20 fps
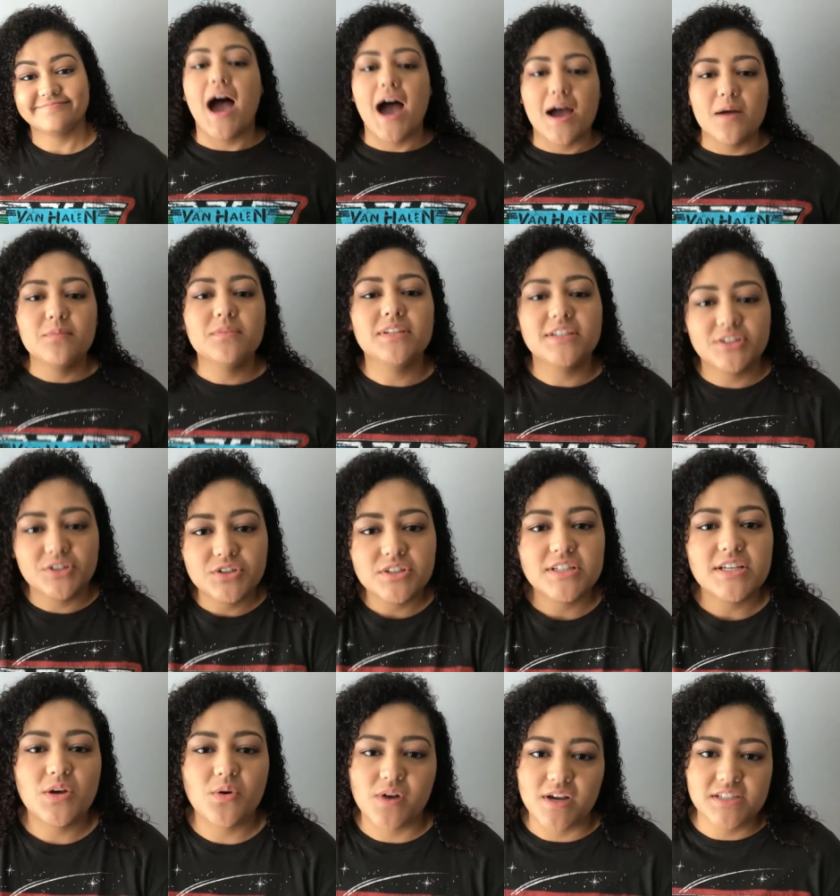I'm
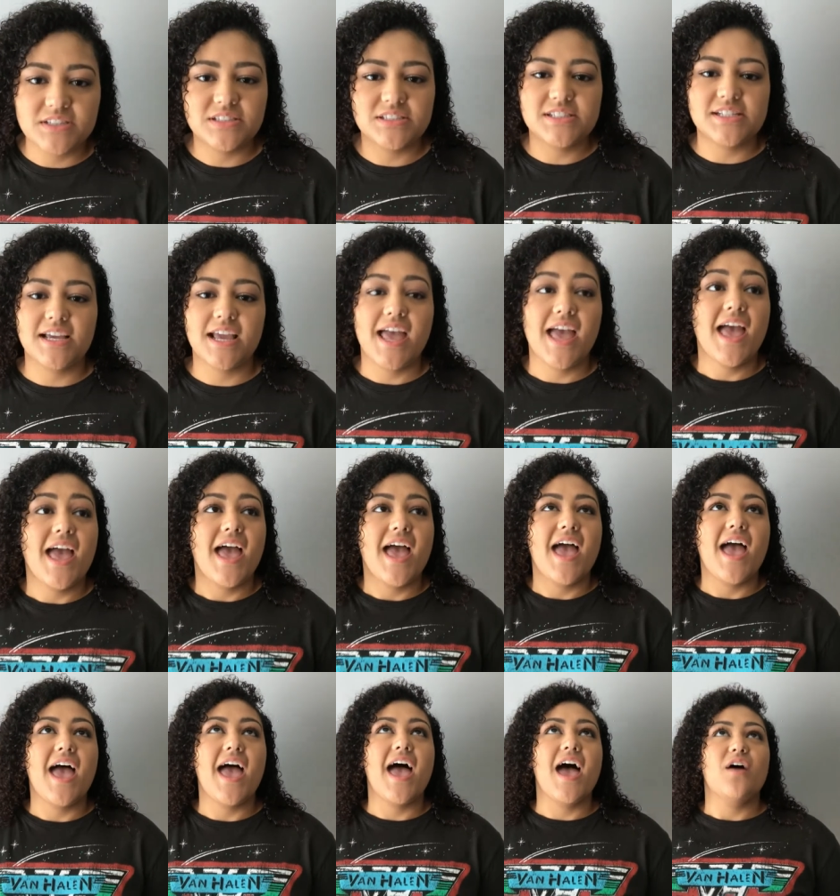literally questioning
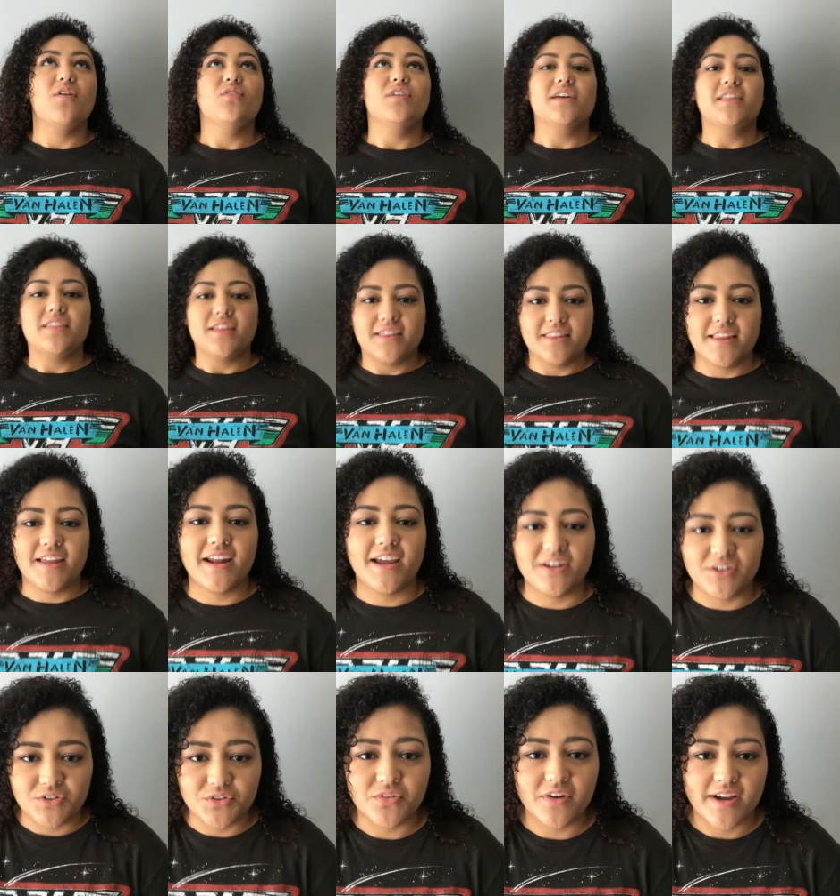everything that I
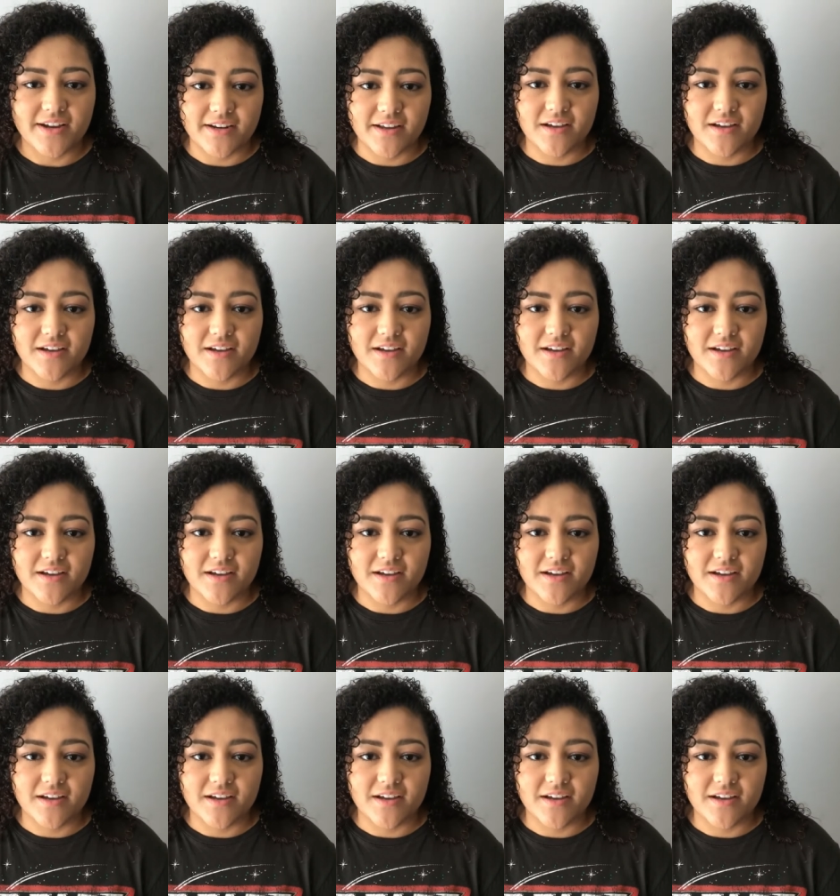do right